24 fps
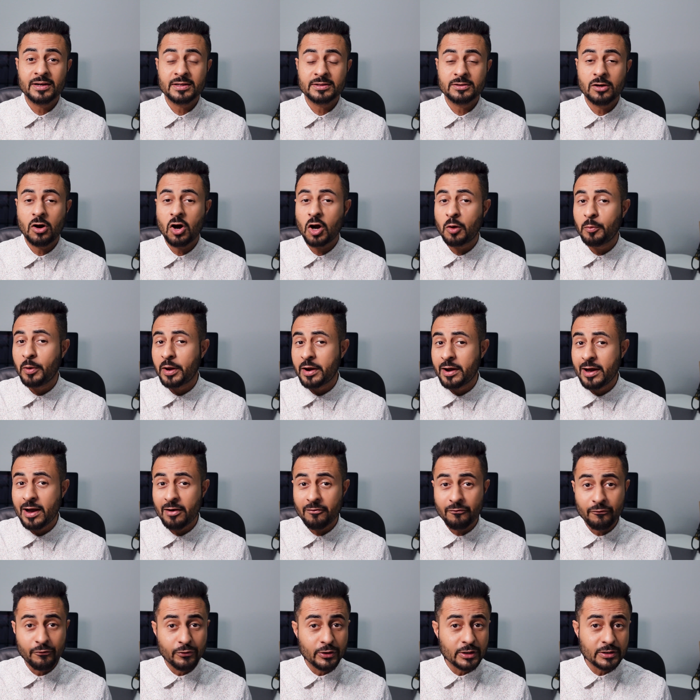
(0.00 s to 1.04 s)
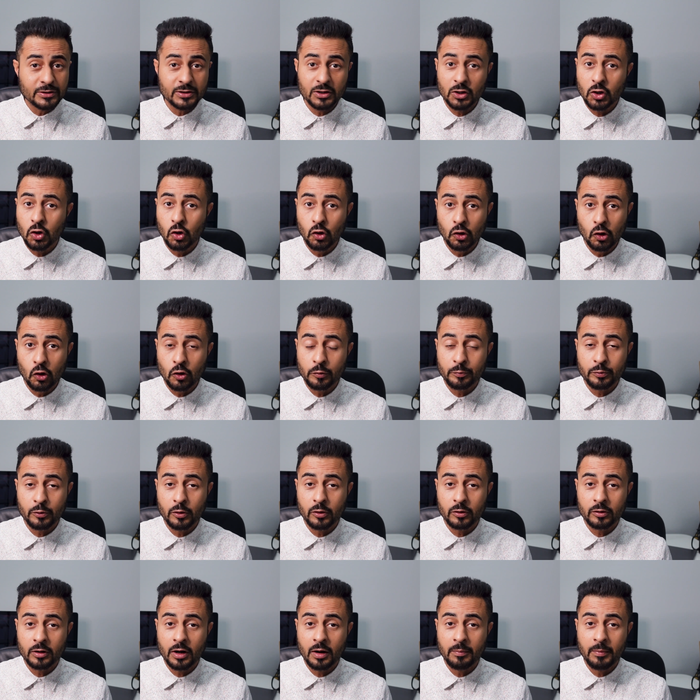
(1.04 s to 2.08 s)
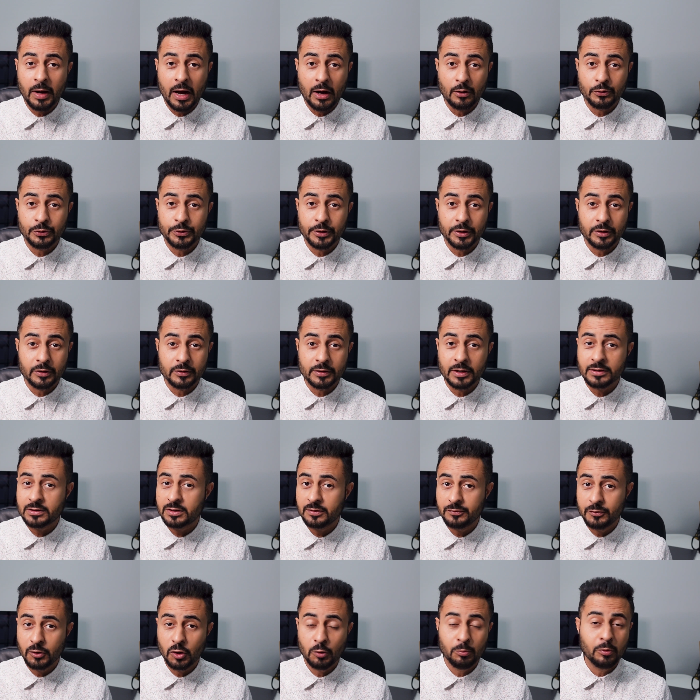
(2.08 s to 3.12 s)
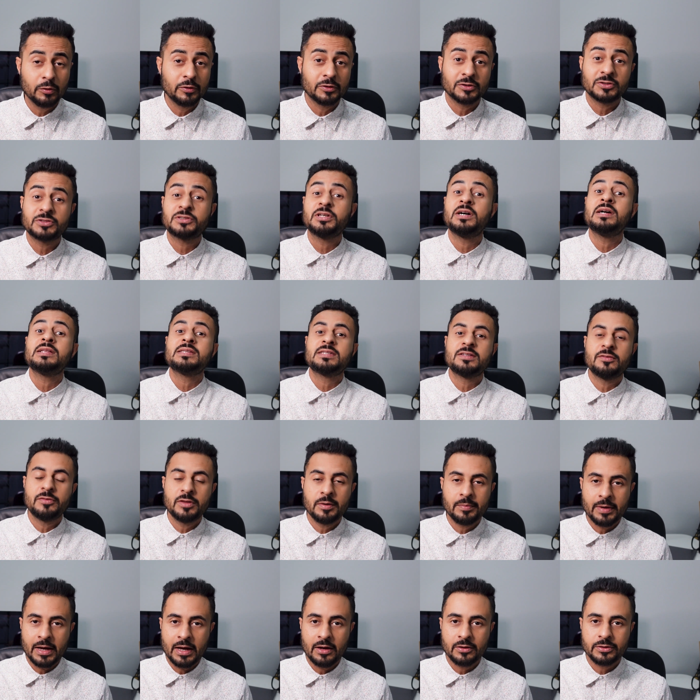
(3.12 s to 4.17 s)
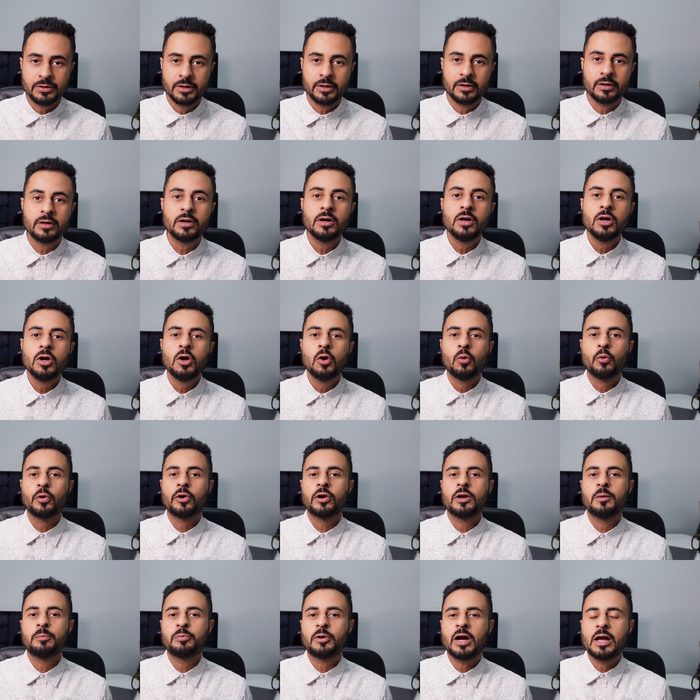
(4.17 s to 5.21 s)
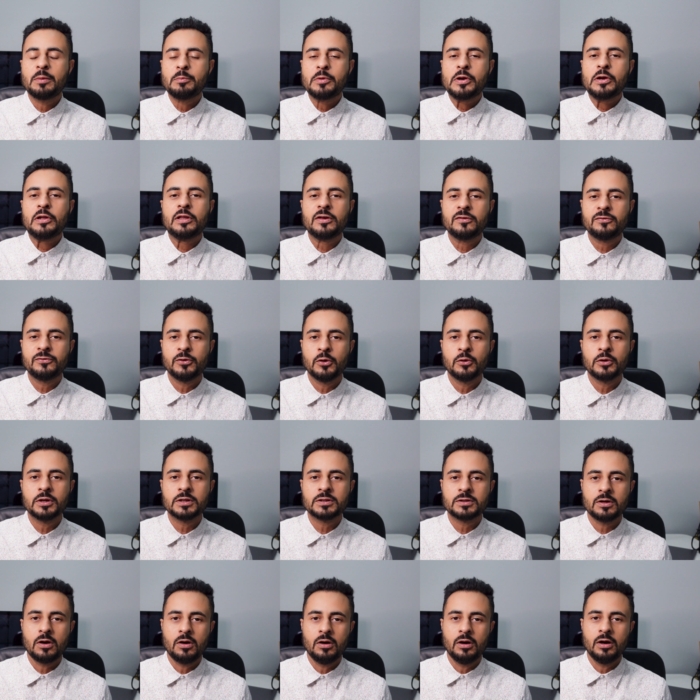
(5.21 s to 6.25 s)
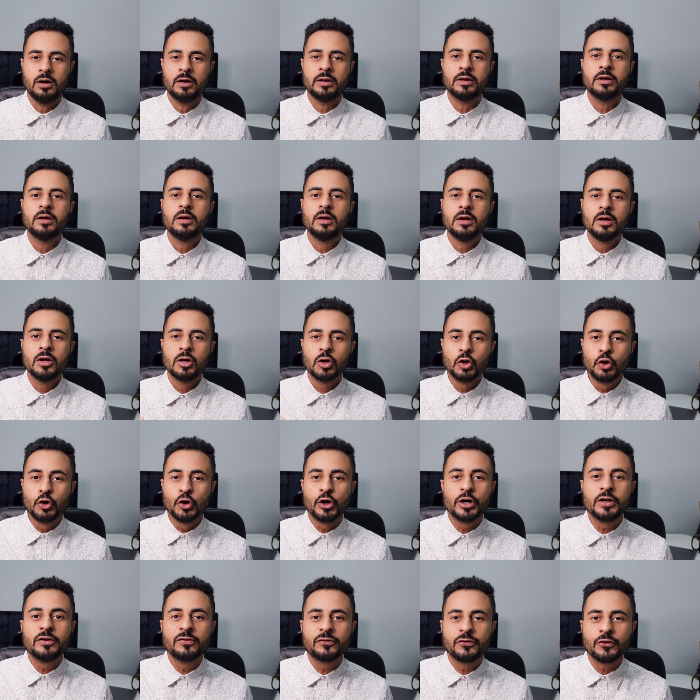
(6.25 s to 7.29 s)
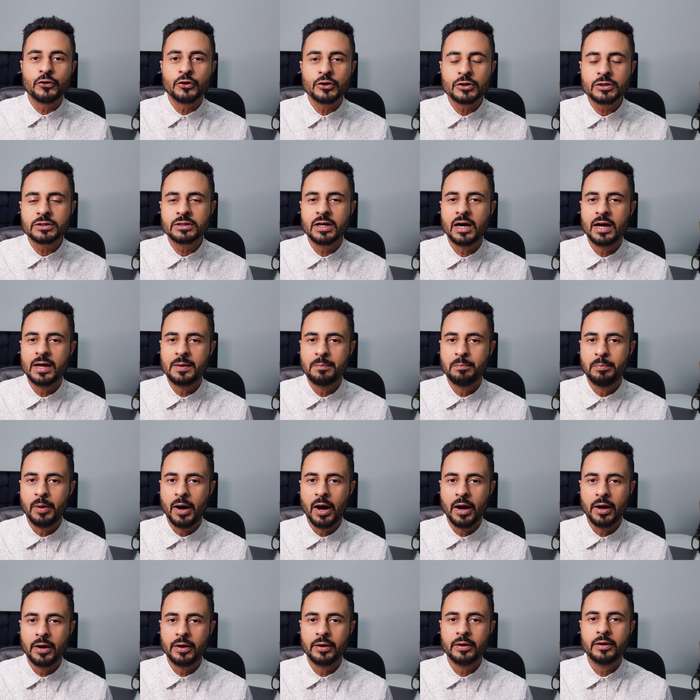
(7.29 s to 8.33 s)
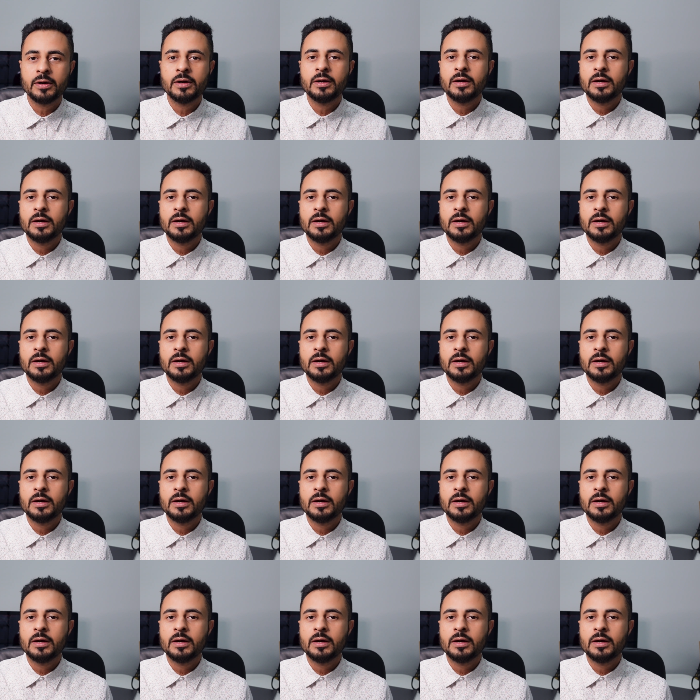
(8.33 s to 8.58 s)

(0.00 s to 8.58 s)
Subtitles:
going to talk about every single loan program out there that's available. There's tons of them out there. We're going to primarily focus on good first-time buyer,